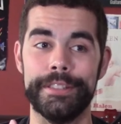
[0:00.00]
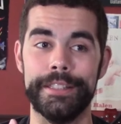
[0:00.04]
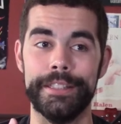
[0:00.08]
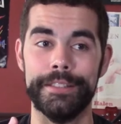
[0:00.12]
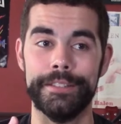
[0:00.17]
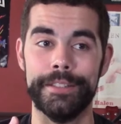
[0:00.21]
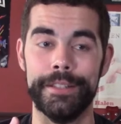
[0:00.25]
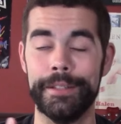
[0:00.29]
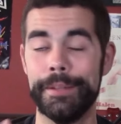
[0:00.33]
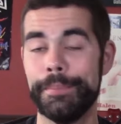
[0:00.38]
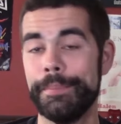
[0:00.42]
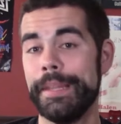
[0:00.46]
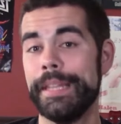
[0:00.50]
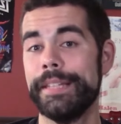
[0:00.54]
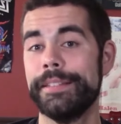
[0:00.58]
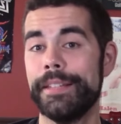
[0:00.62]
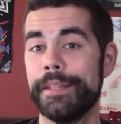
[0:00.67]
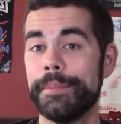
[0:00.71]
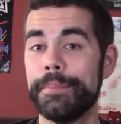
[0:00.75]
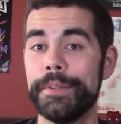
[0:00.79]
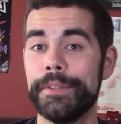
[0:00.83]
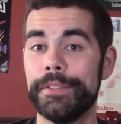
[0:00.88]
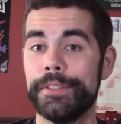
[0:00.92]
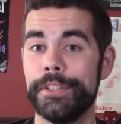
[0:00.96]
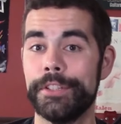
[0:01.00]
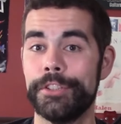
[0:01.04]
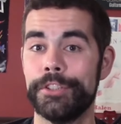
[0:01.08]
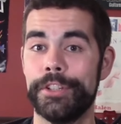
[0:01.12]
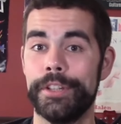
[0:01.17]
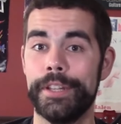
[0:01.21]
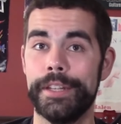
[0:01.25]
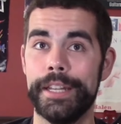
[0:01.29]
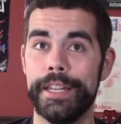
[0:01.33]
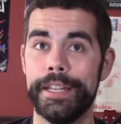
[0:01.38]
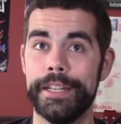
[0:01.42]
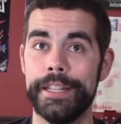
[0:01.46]
is an amazing
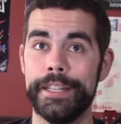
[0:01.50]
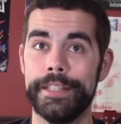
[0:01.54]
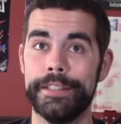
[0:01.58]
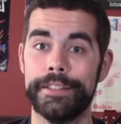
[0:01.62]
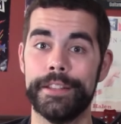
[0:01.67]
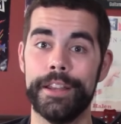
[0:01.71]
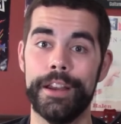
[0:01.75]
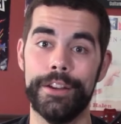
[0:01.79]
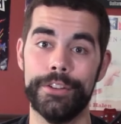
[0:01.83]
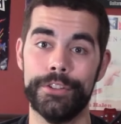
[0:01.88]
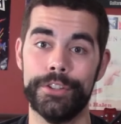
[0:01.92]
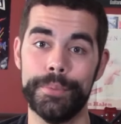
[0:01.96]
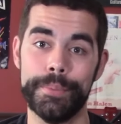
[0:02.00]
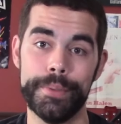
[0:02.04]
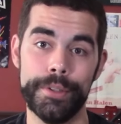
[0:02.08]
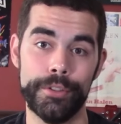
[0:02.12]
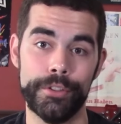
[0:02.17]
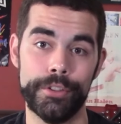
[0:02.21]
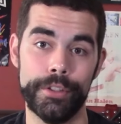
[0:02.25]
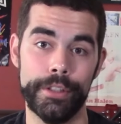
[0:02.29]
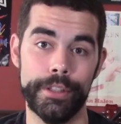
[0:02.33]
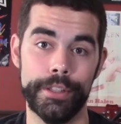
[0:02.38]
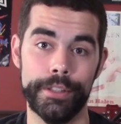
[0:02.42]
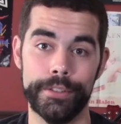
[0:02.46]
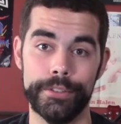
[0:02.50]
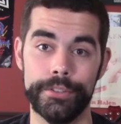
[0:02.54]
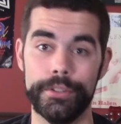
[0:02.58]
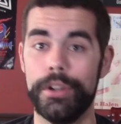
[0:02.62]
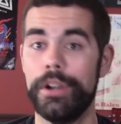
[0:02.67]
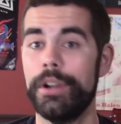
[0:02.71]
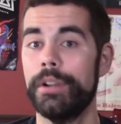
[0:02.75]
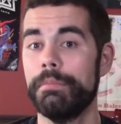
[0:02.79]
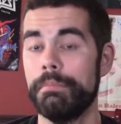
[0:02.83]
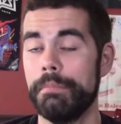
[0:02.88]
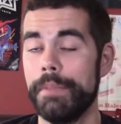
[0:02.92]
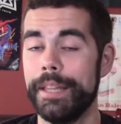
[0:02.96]
musician, and his contribution to the
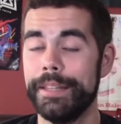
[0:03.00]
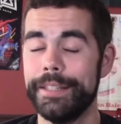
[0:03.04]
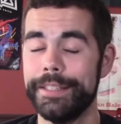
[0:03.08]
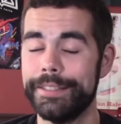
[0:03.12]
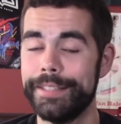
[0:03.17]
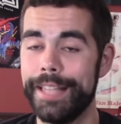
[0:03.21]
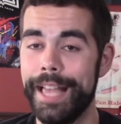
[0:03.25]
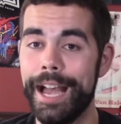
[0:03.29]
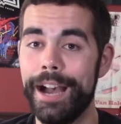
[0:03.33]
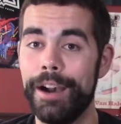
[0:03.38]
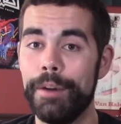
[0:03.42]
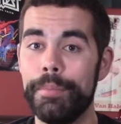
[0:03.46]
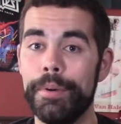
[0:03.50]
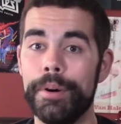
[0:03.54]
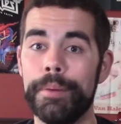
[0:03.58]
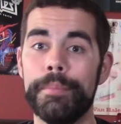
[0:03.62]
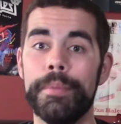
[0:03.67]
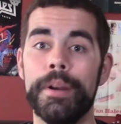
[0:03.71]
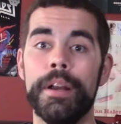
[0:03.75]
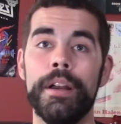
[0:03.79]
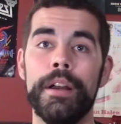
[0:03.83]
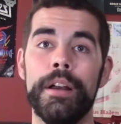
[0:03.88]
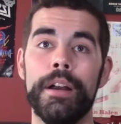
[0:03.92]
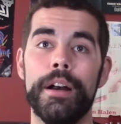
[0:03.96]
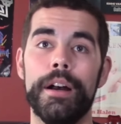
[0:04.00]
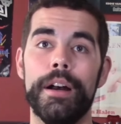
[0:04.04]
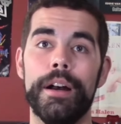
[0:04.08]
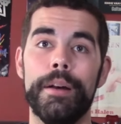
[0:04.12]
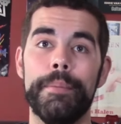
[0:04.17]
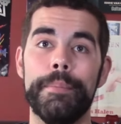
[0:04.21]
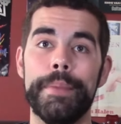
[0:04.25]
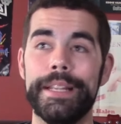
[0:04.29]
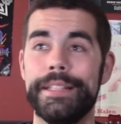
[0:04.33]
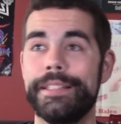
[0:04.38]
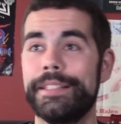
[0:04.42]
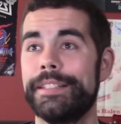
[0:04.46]
song and this album
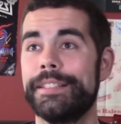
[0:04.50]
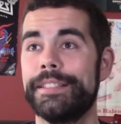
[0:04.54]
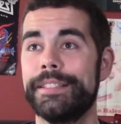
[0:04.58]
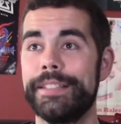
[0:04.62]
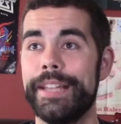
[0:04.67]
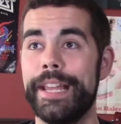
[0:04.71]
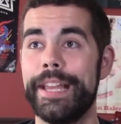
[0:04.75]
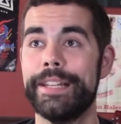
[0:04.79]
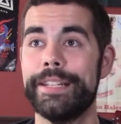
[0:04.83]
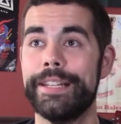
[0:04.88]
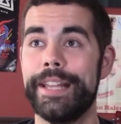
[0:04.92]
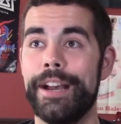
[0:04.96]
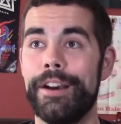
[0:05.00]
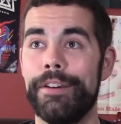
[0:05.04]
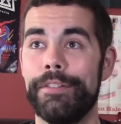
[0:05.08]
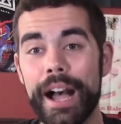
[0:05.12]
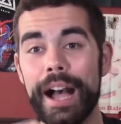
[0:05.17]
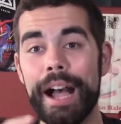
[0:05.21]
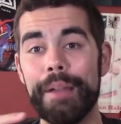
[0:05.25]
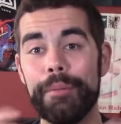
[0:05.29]
makes it stand out.